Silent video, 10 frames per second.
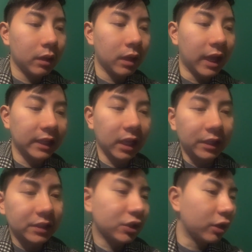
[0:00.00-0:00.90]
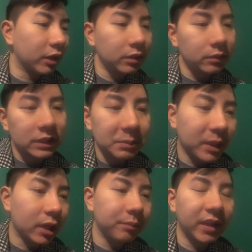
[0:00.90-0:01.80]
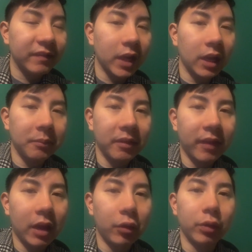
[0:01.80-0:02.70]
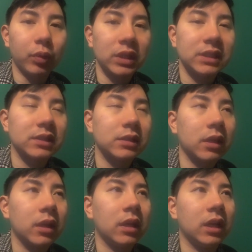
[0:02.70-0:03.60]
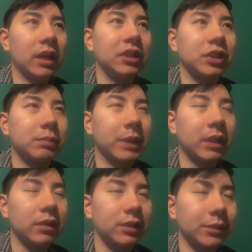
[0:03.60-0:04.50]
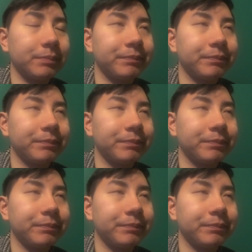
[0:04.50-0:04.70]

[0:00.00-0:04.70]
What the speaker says: I kind of started to pick up the vibe of how it was, just because